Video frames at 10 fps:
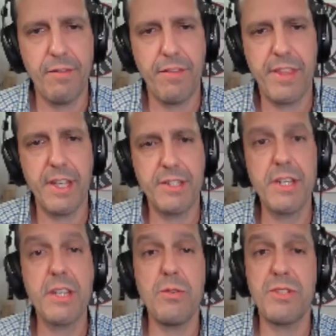of the
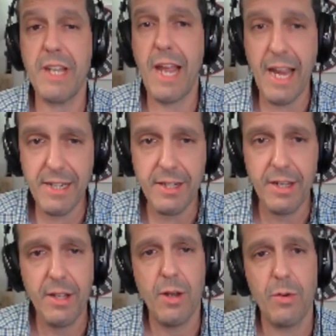CQC8,
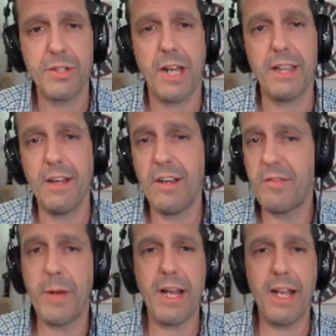which I
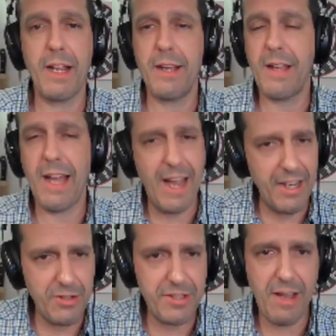love, but I
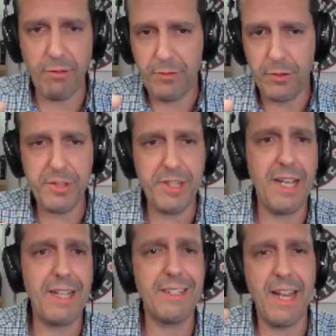I used to have a full
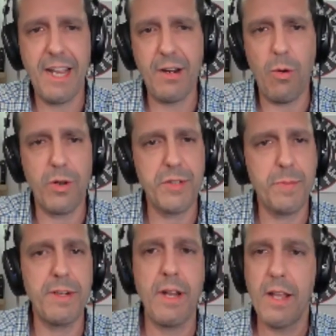size and a
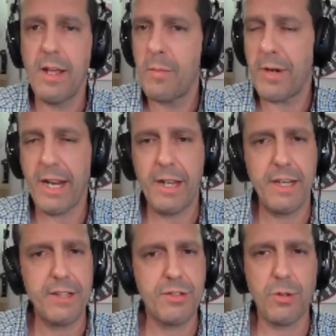horseman, but
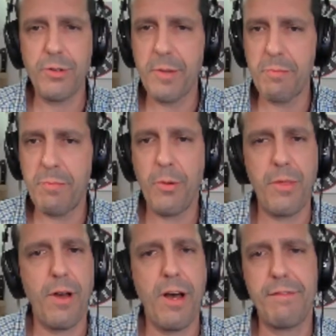I sold them
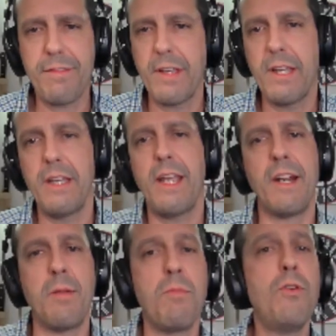both off
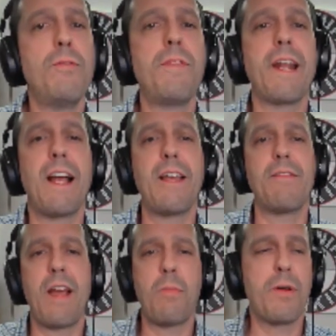in a move that I
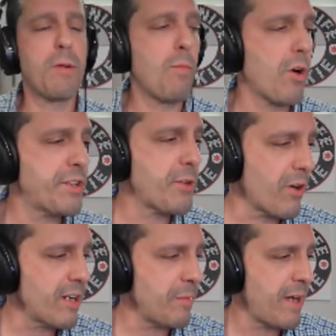have now put a
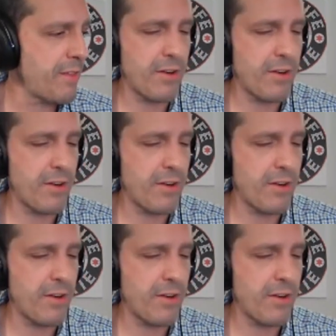moratorium on.